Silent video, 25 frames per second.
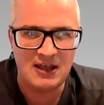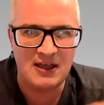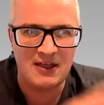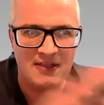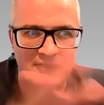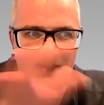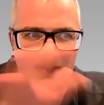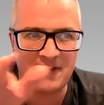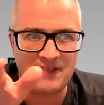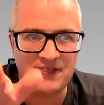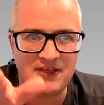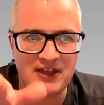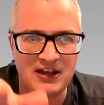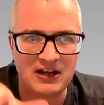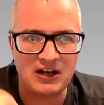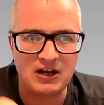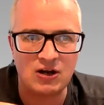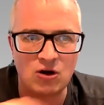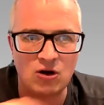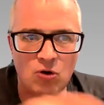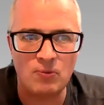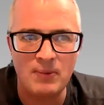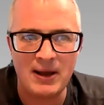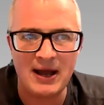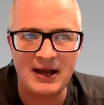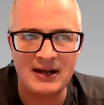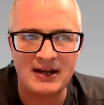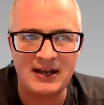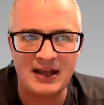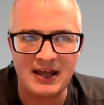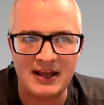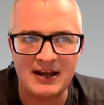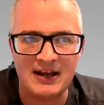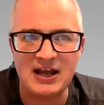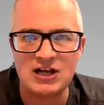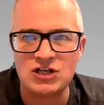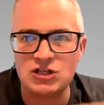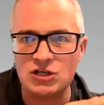that they can go back and
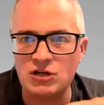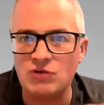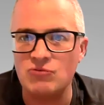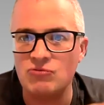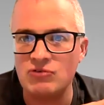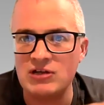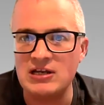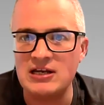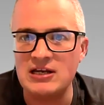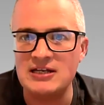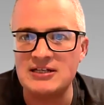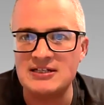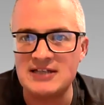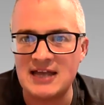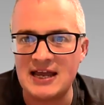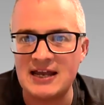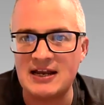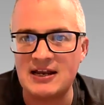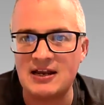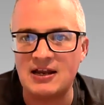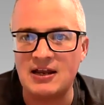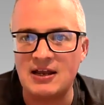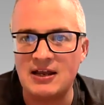actually really take